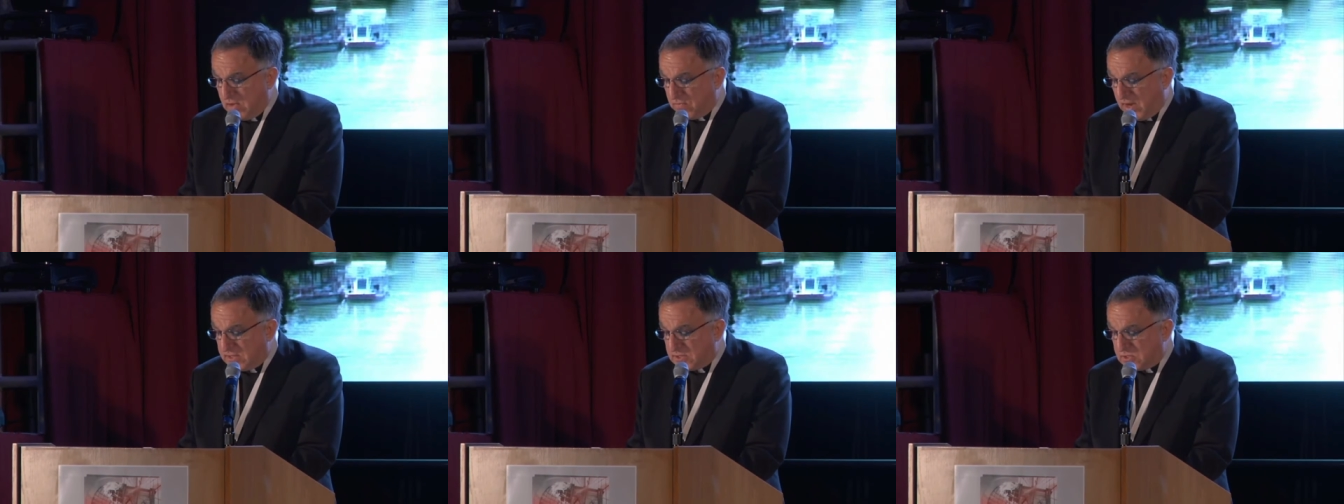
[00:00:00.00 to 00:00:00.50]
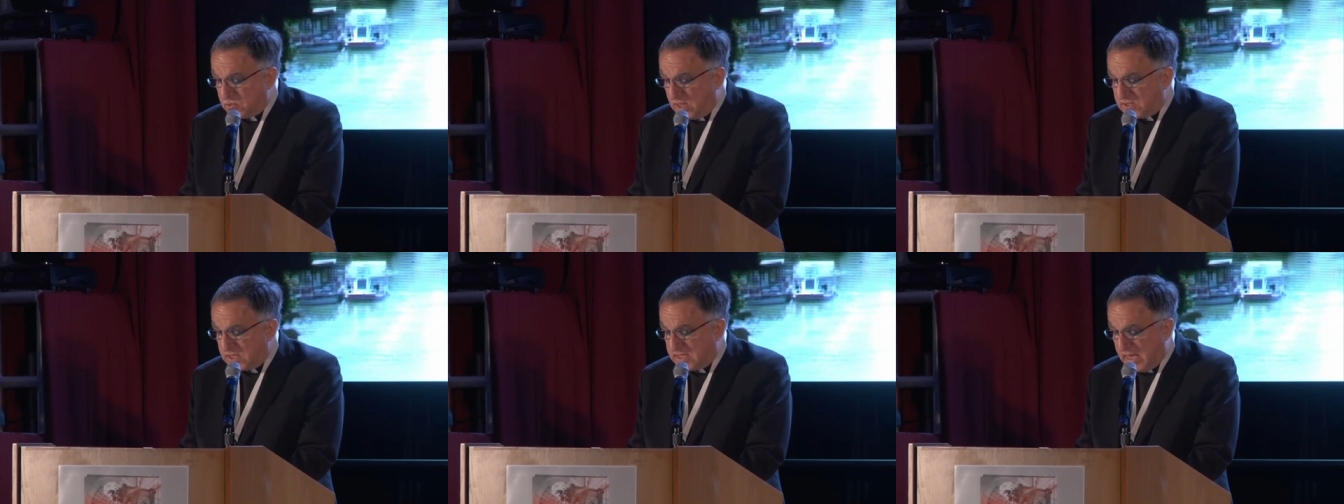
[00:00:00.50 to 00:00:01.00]
Francis
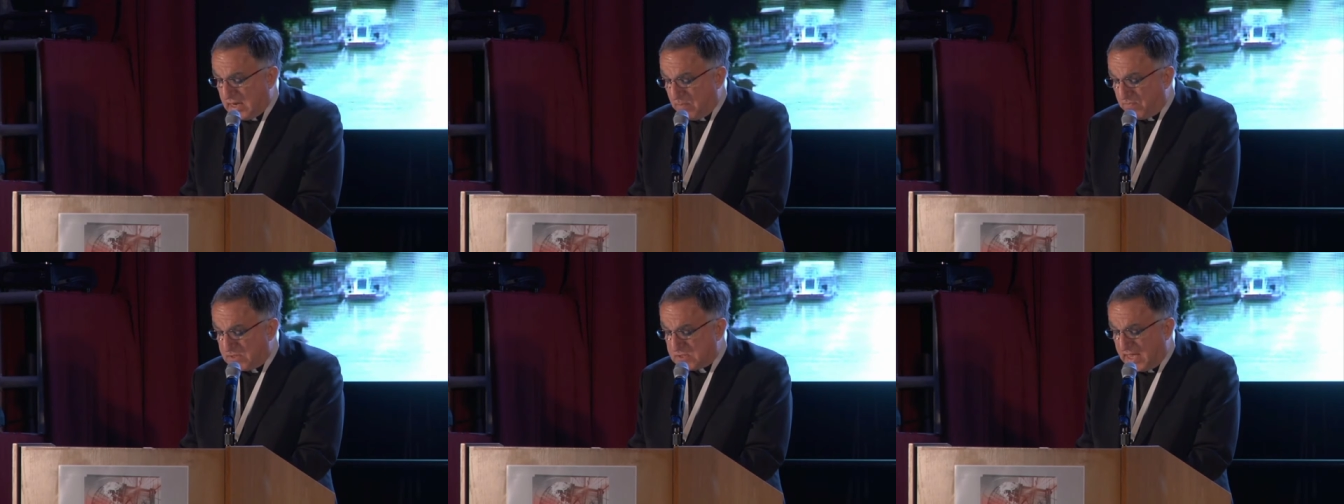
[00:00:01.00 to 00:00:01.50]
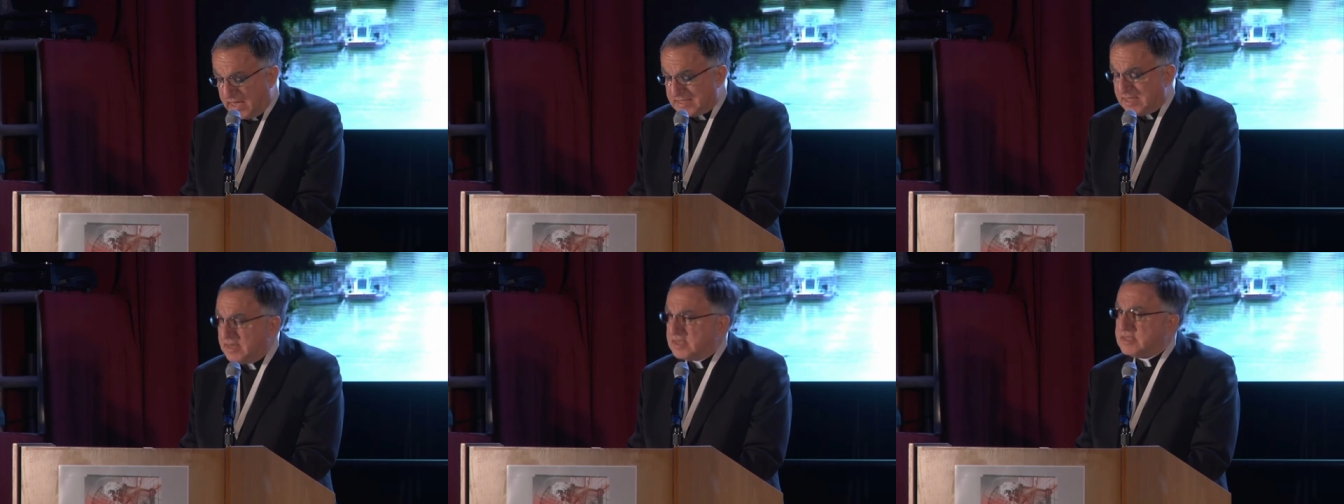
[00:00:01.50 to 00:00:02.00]
once again
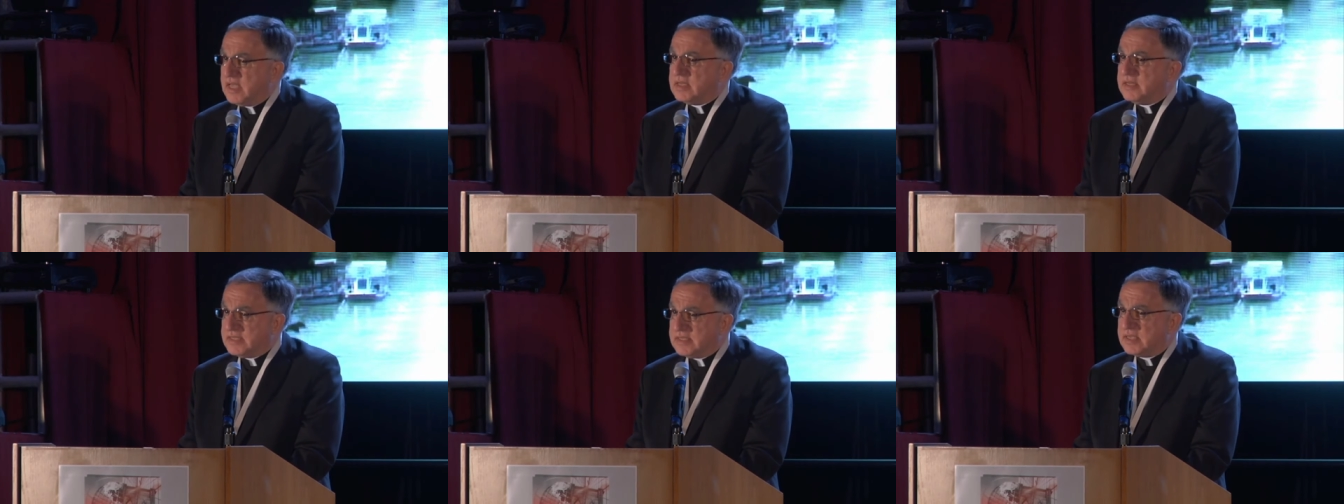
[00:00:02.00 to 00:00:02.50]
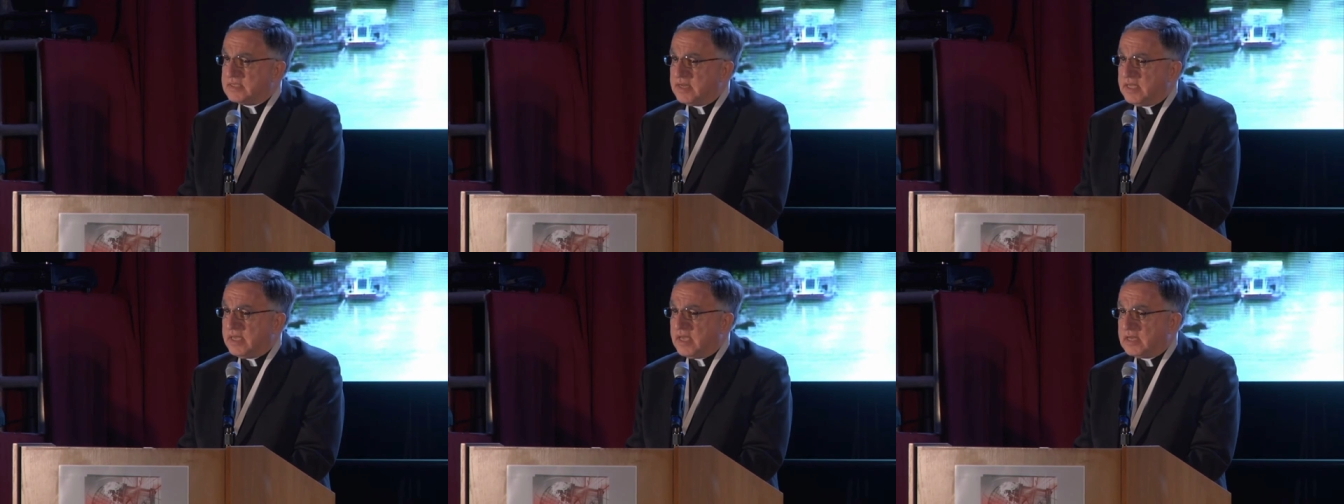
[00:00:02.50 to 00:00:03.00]
emphasized the
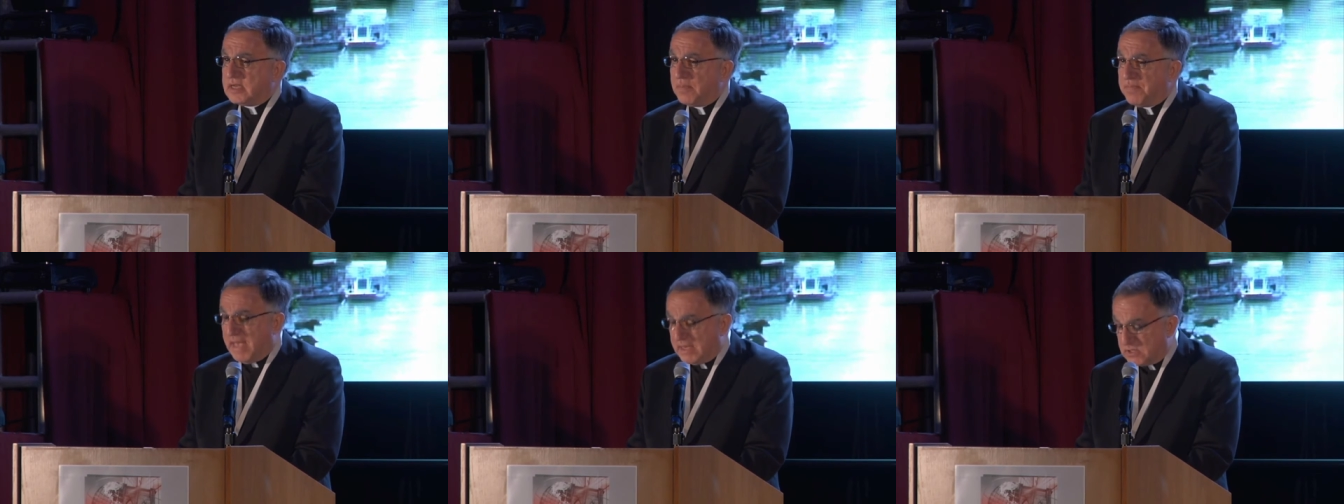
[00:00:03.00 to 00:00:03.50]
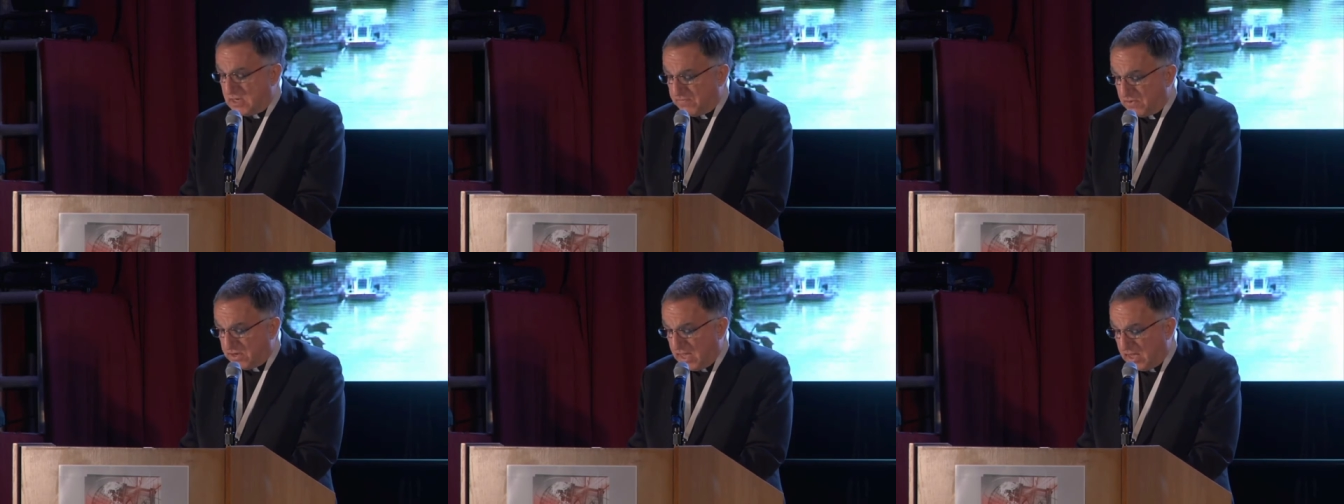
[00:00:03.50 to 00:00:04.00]
necessity and capacity
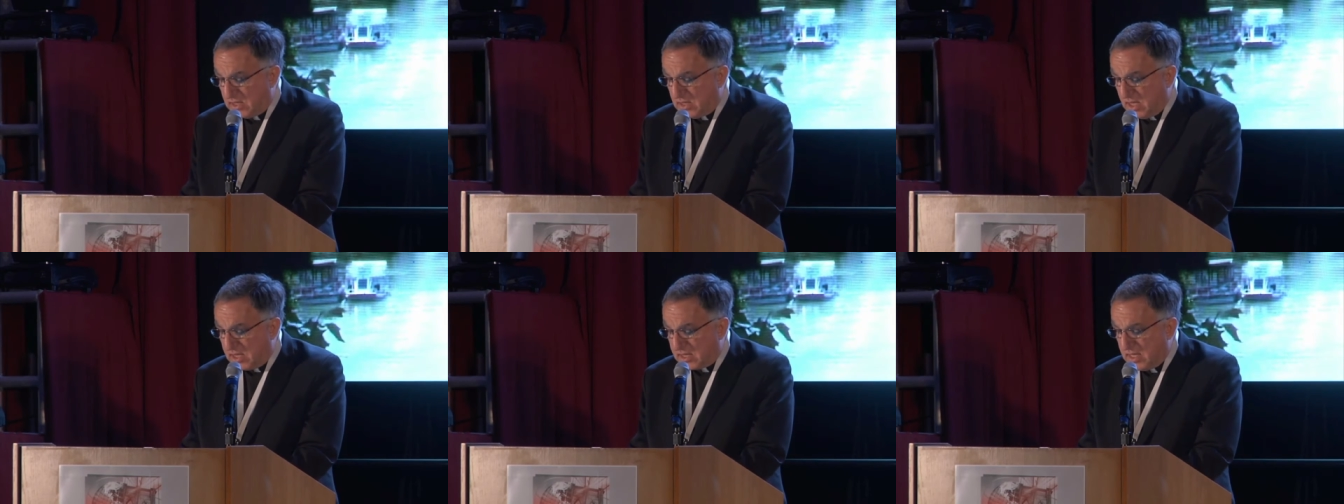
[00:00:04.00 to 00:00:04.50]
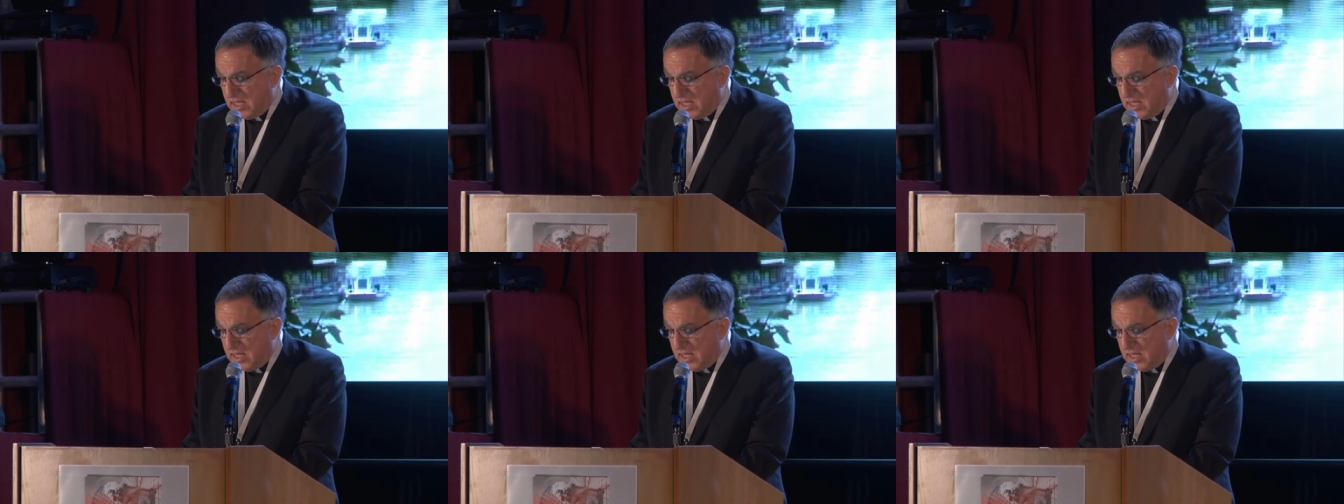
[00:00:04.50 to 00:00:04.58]
for dialogue.